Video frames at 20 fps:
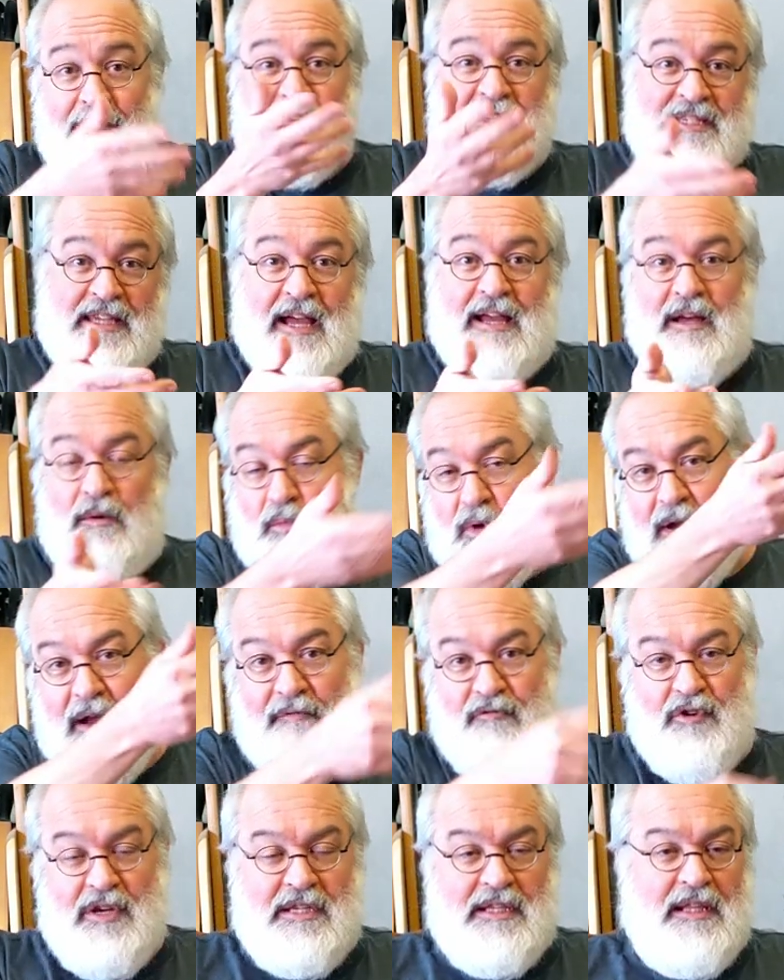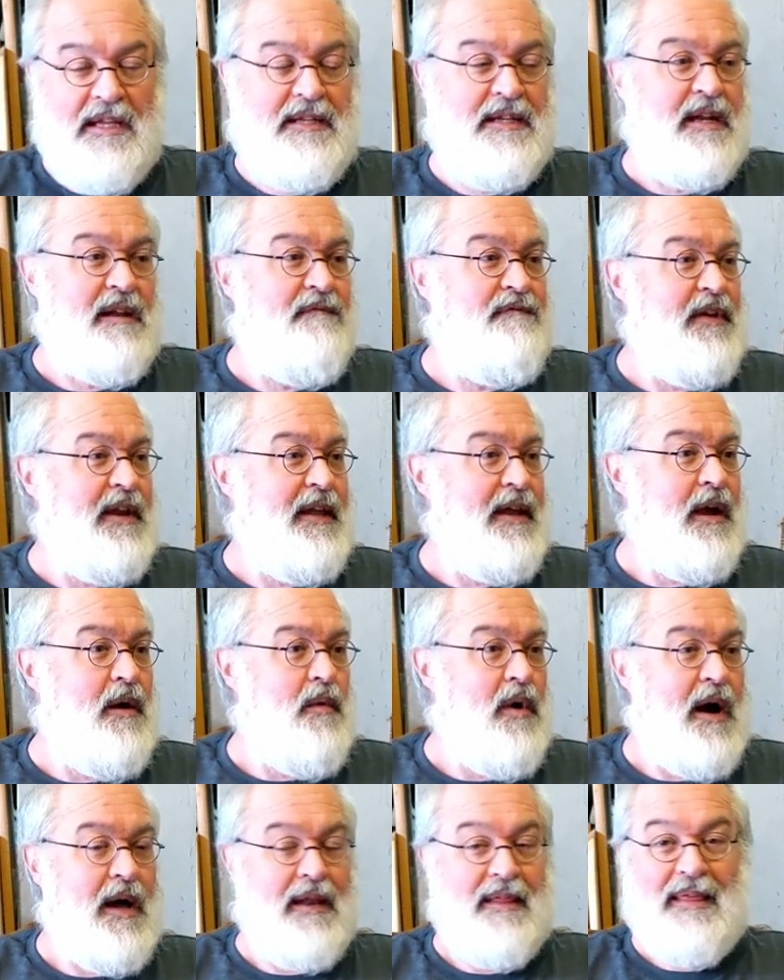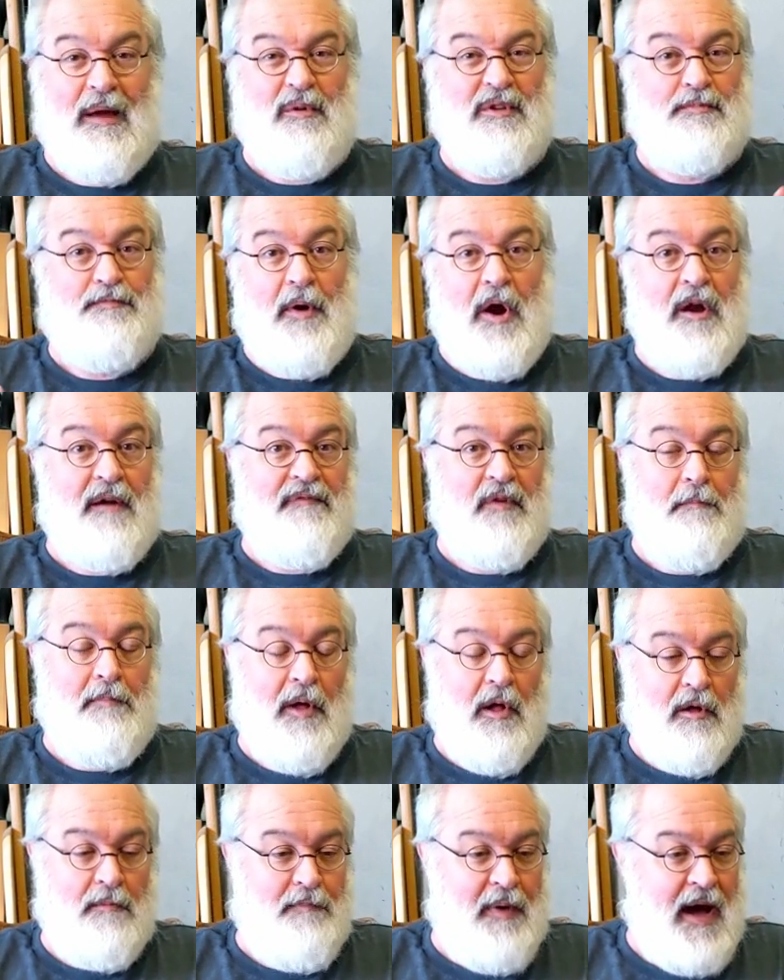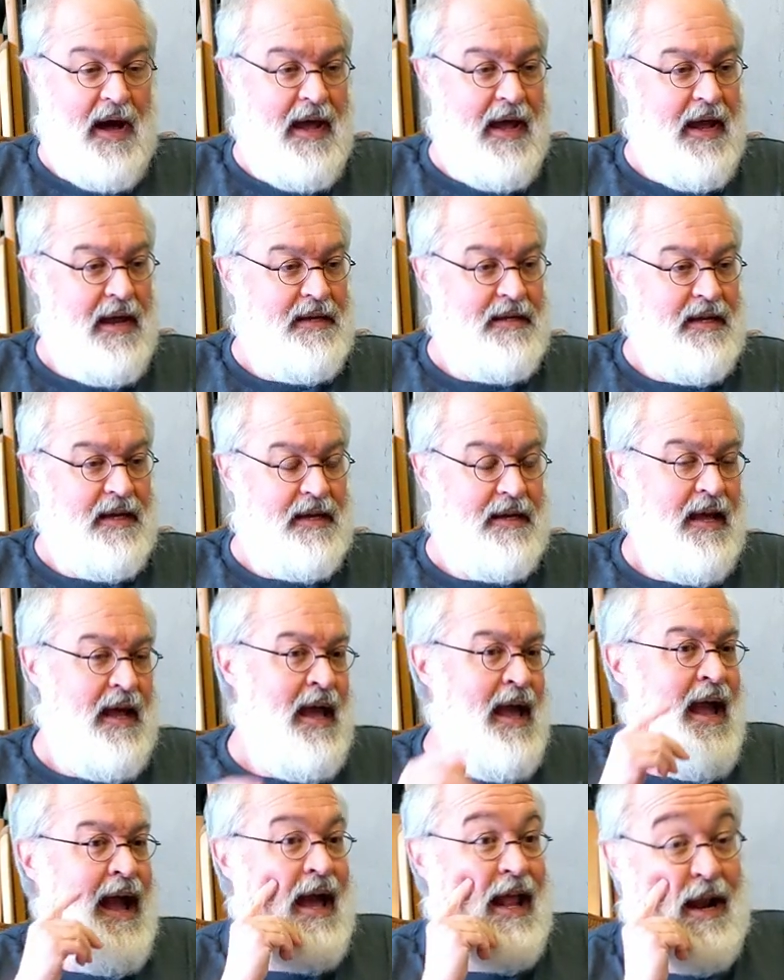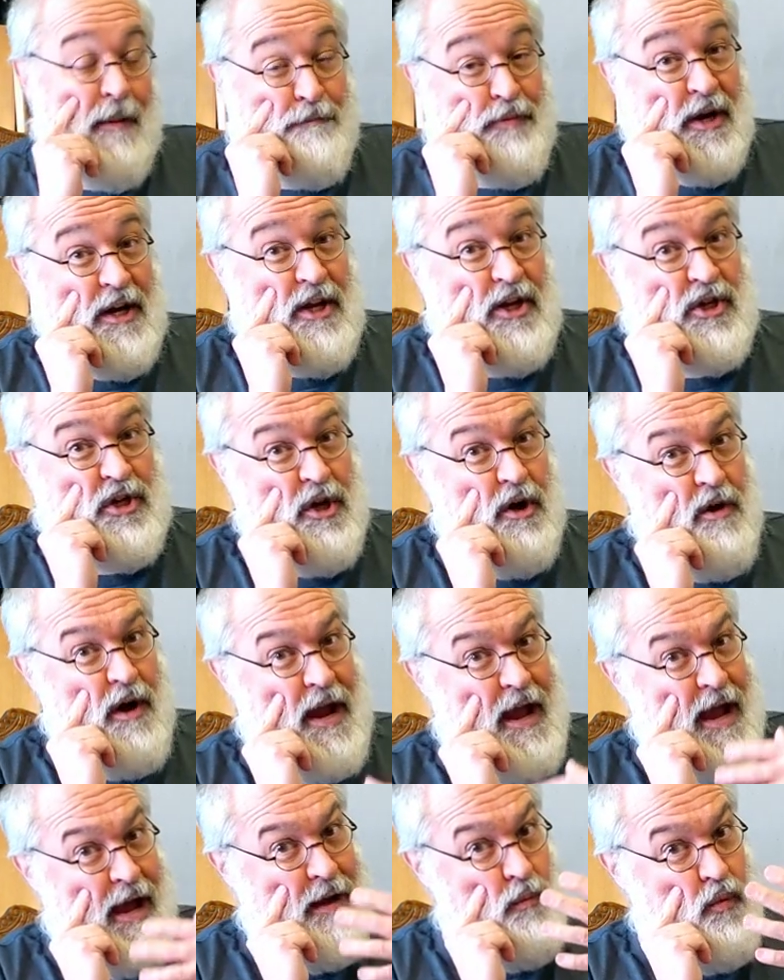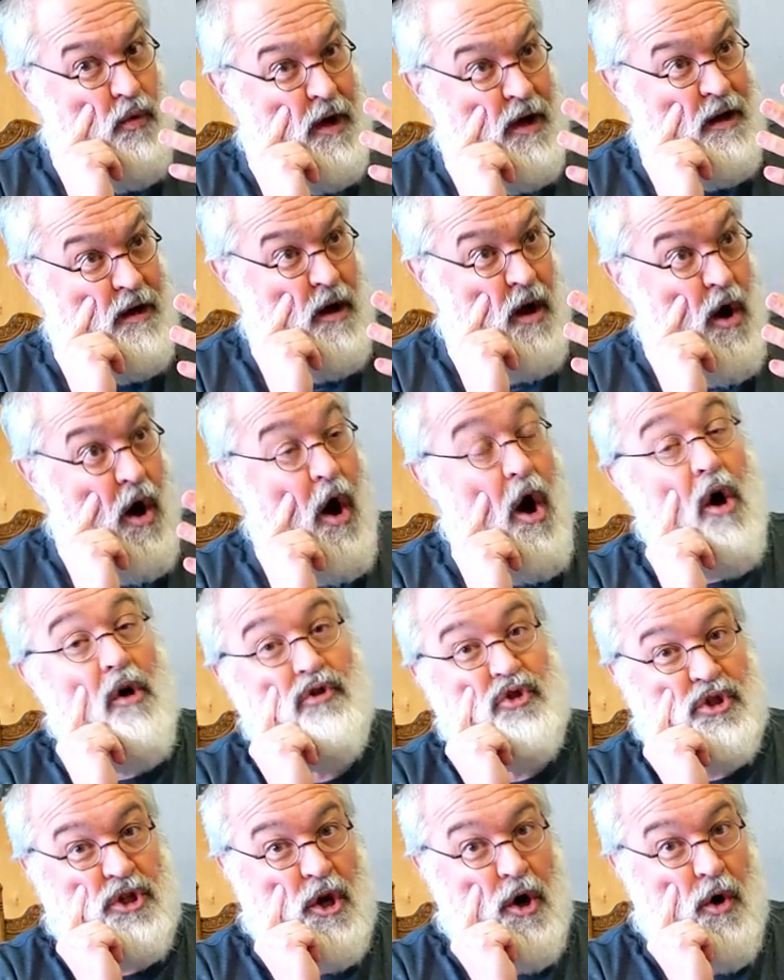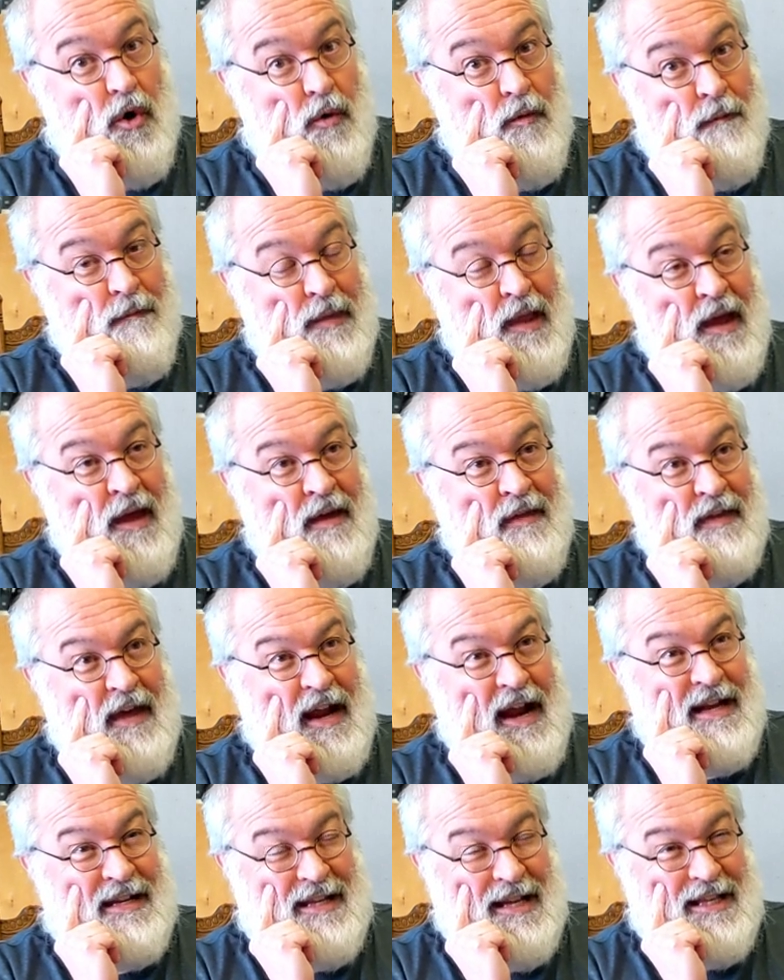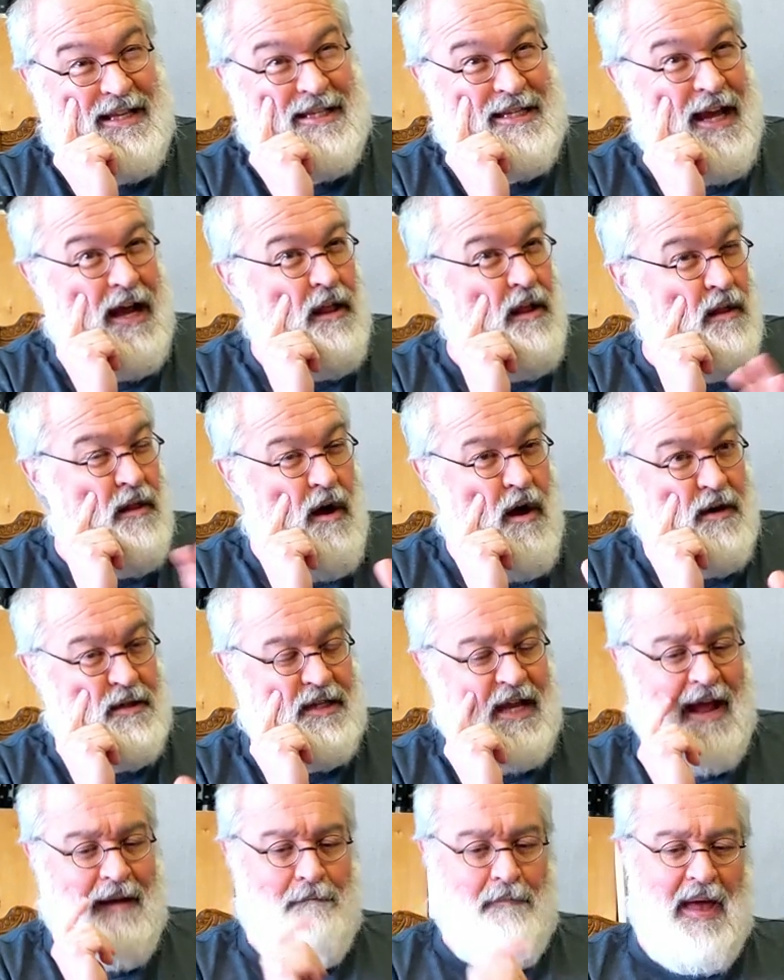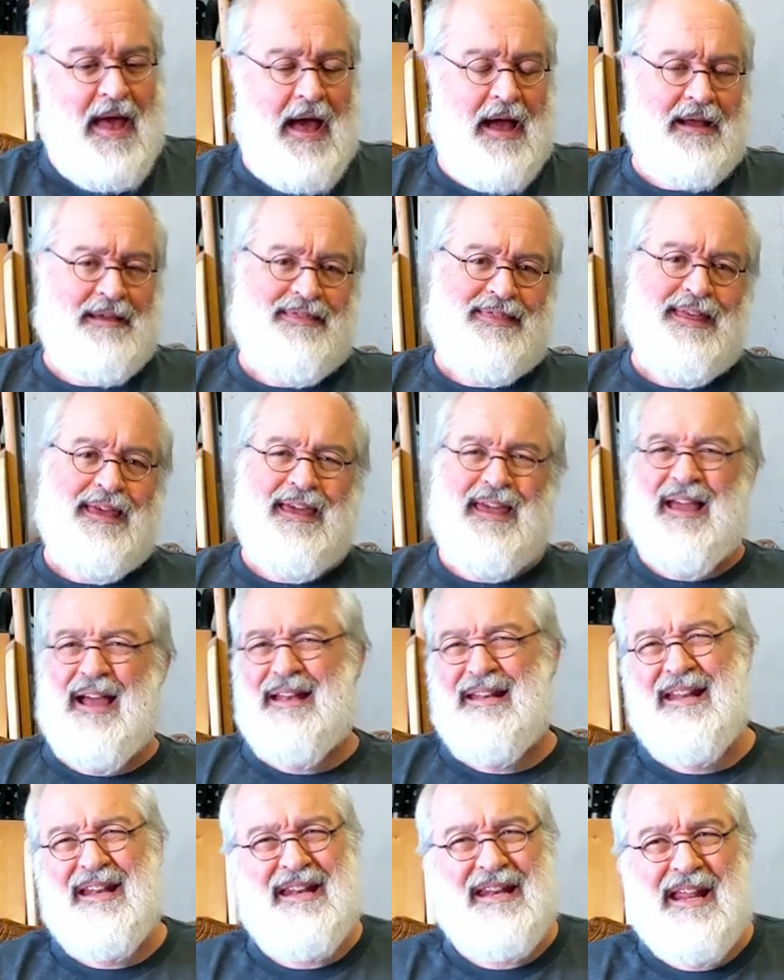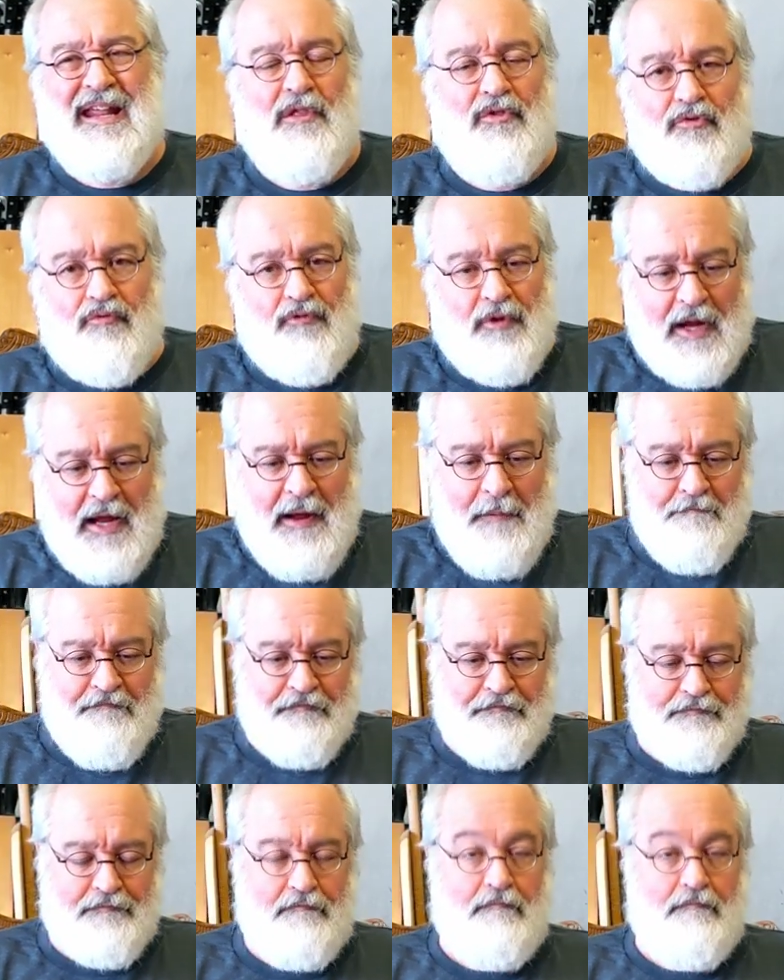second one. I've recently did a video on it that was part of a bulk buy I did. And I'm pretty sure I had one also that I did sell a long time back, thinking I didn't need three.